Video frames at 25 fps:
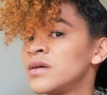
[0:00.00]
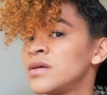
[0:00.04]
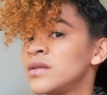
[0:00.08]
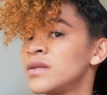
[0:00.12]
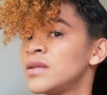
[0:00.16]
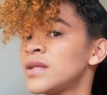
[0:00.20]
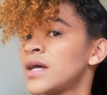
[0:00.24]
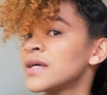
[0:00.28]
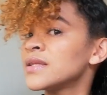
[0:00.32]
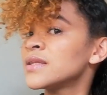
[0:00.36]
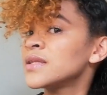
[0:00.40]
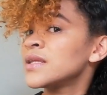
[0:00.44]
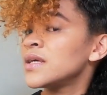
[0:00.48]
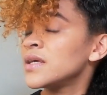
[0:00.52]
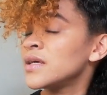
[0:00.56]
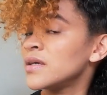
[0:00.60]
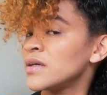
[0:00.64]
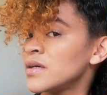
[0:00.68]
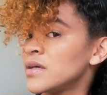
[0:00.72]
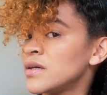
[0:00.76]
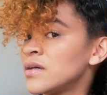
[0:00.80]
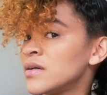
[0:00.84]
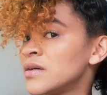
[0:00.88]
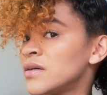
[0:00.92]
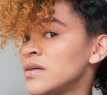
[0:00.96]

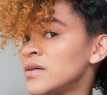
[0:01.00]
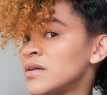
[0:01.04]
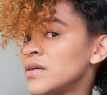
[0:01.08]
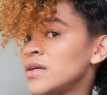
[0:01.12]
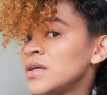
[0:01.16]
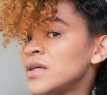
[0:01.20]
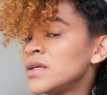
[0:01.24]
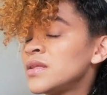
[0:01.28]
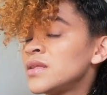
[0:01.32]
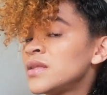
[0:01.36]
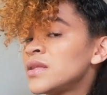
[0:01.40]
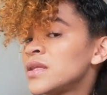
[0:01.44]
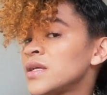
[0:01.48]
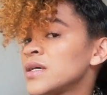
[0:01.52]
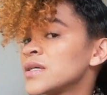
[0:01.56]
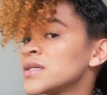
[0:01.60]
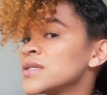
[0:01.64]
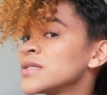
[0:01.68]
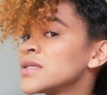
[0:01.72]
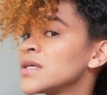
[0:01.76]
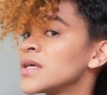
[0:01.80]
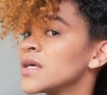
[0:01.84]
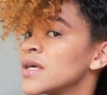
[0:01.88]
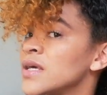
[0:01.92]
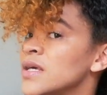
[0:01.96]
Nothing
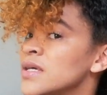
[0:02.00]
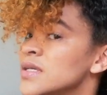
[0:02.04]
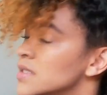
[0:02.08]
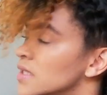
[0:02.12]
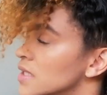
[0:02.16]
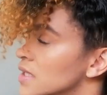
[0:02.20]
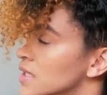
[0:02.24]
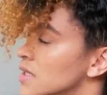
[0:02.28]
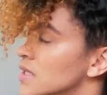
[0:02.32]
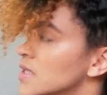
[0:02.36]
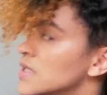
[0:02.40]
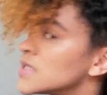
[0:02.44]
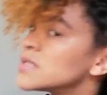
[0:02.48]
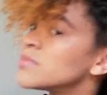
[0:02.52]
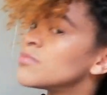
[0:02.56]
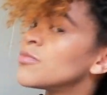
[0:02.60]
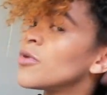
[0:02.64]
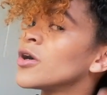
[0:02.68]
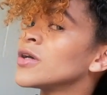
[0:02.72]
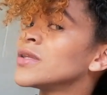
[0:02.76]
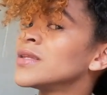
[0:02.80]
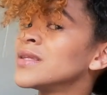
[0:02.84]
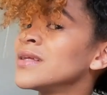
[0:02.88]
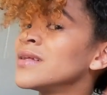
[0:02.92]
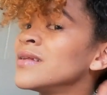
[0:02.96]
interesting is in this
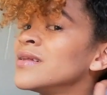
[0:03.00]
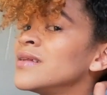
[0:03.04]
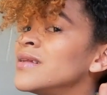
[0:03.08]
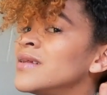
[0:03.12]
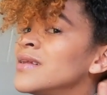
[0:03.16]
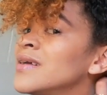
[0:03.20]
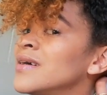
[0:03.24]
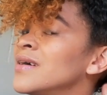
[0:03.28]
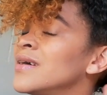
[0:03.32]
bottle.